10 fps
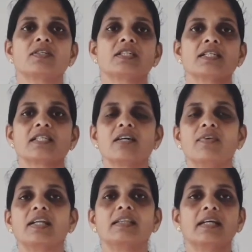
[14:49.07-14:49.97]
which is
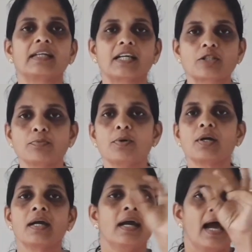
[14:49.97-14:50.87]
given in the
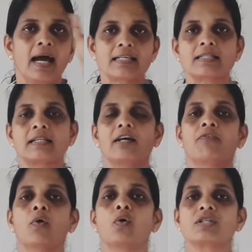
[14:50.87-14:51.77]
textbook as in the
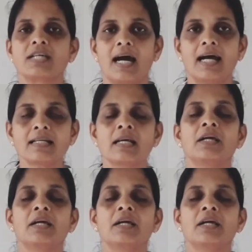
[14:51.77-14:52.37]
flow chart,